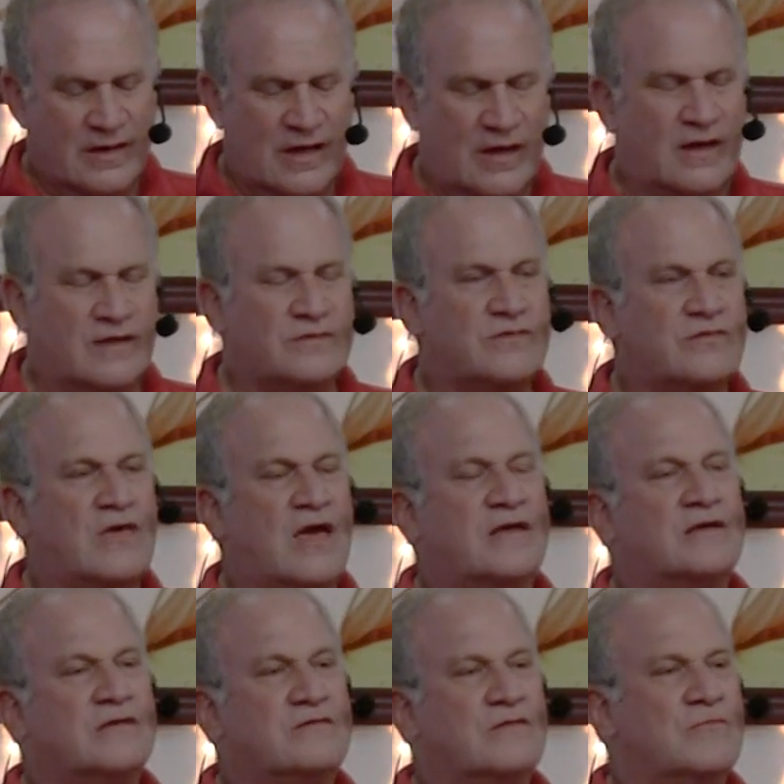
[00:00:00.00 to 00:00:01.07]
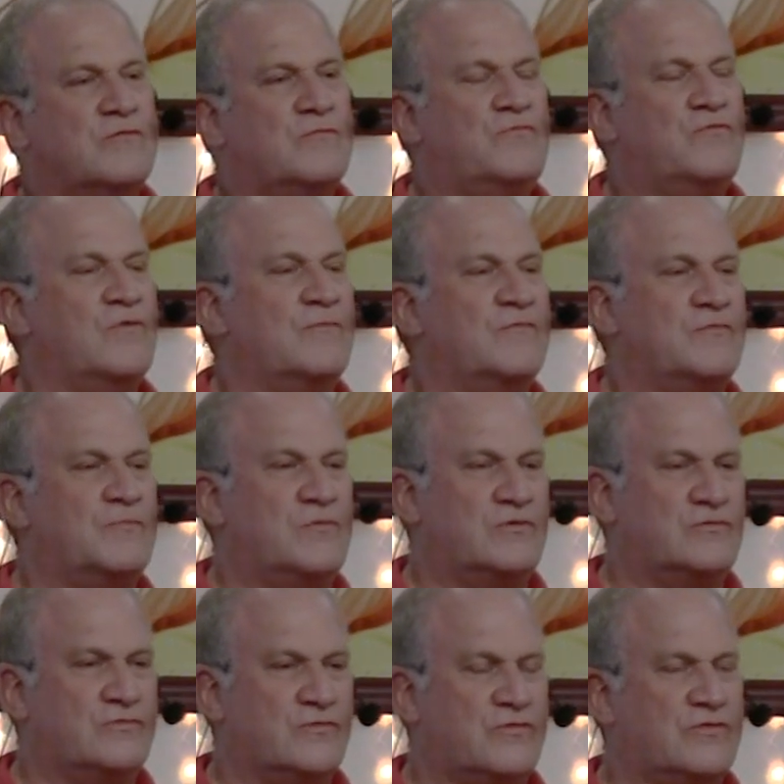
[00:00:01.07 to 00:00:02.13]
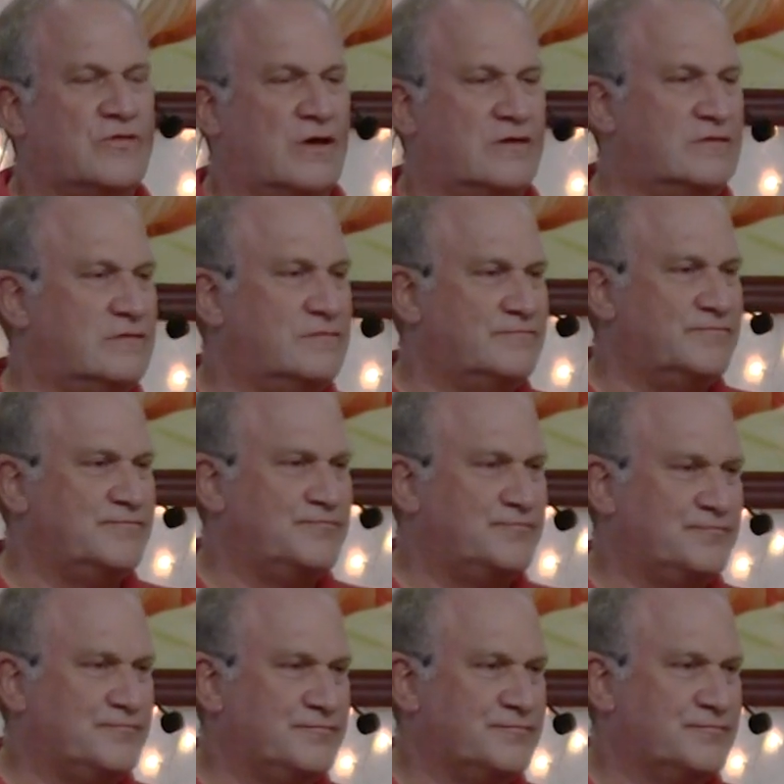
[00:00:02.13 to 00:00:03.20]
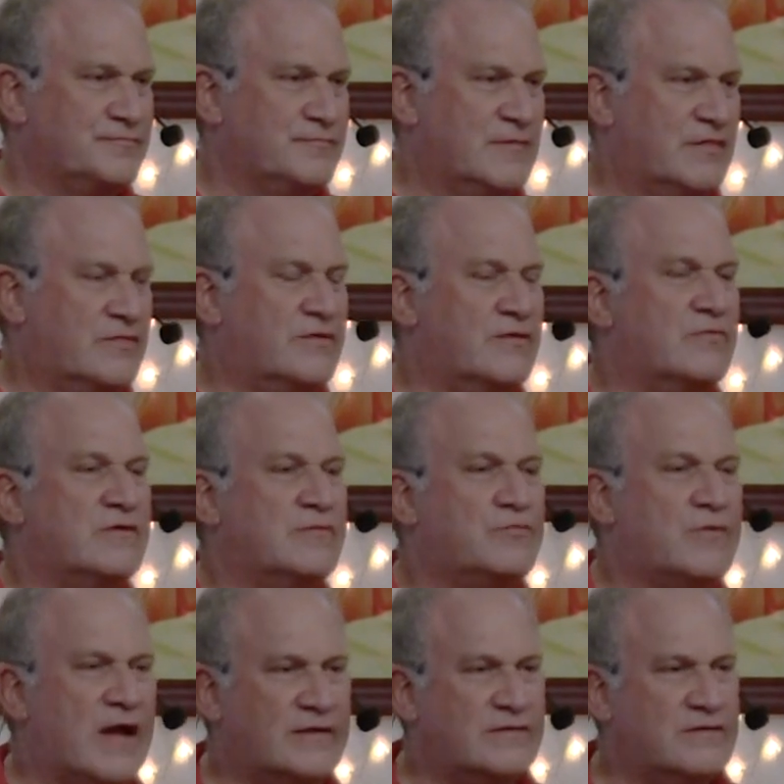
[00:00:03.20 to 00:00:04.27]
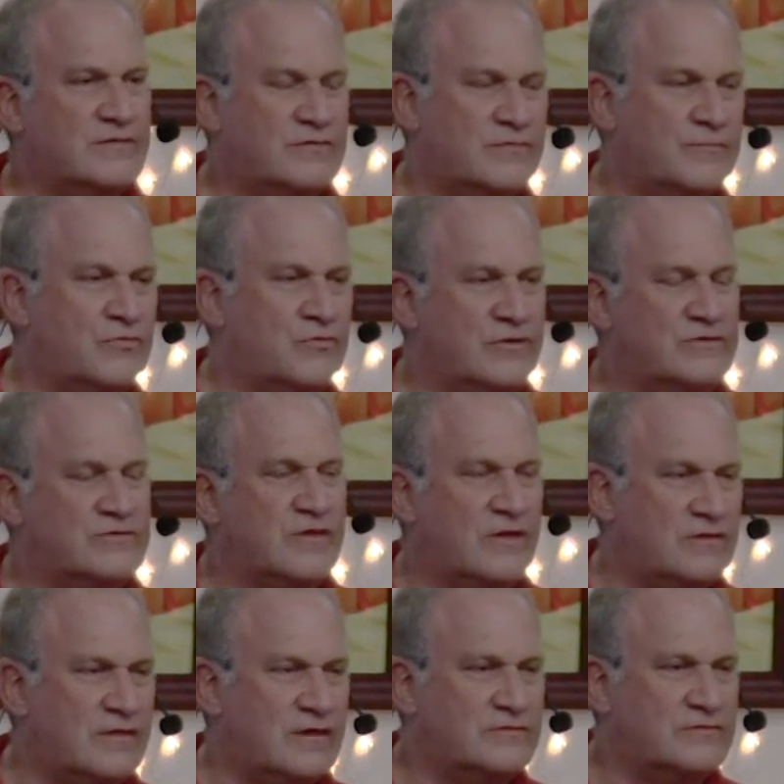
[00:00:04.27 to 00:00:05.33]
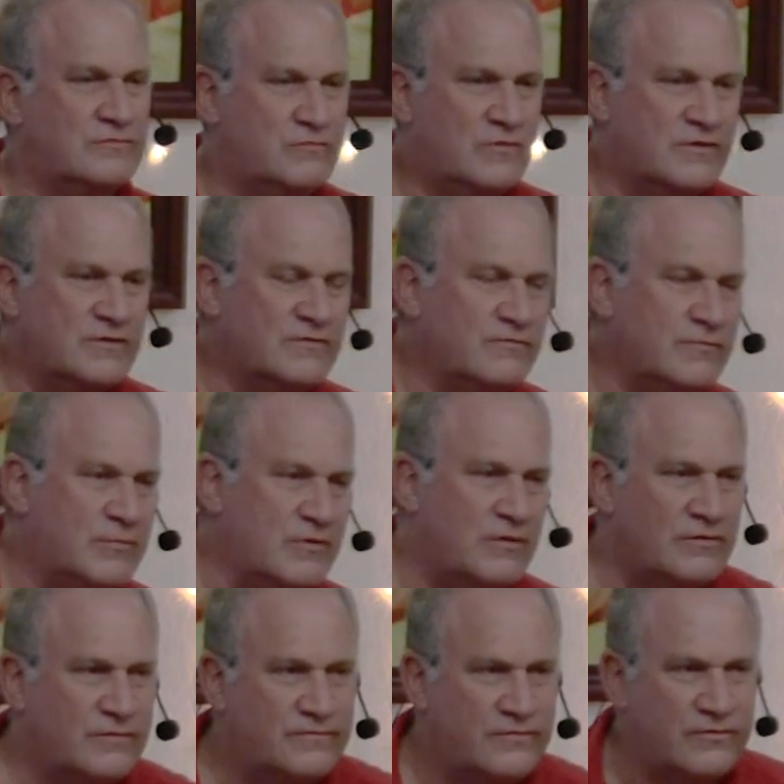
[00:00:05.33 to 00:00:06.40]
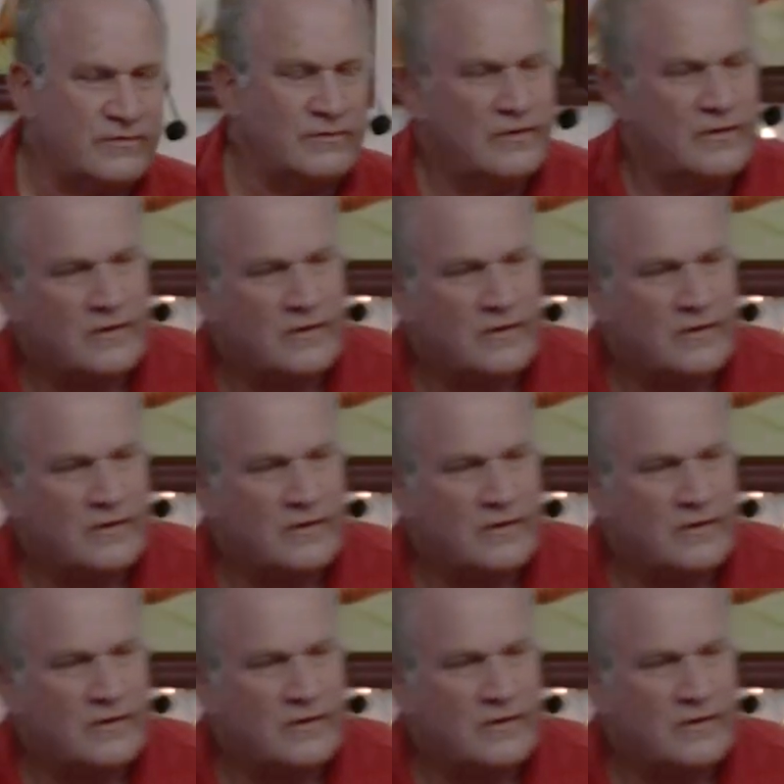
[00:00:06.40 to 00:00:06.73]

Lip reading: And second, some form of spiritual study. Theory and practice support each other like the wings of a bird, very